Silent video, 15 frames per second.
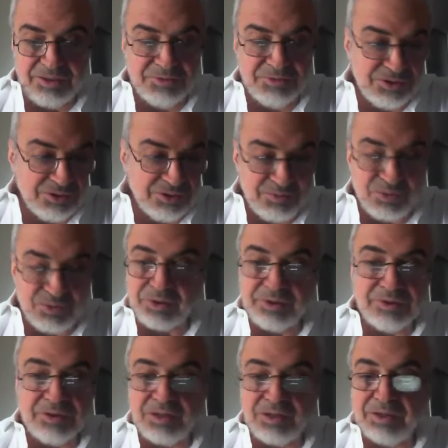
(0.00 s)
which are
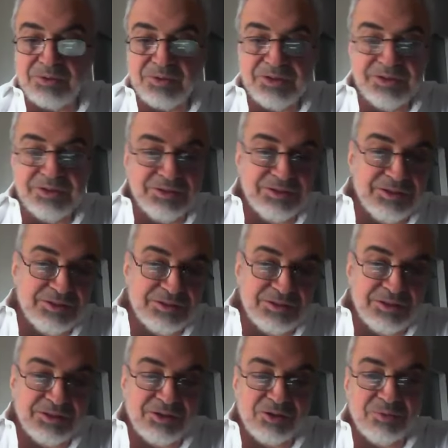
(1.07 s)
important, like when did this
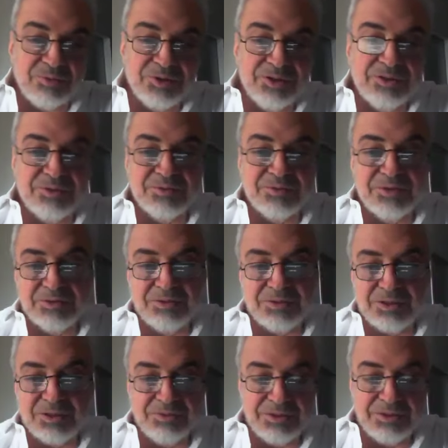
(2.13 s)
thing open and when
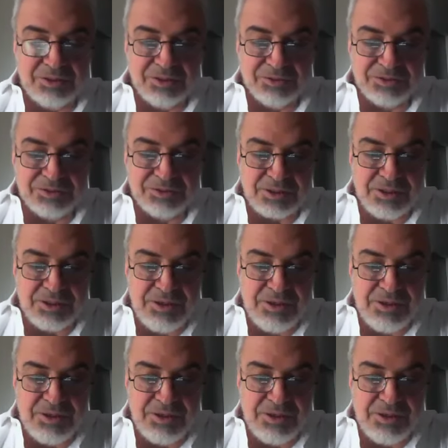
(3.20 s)
can we close it?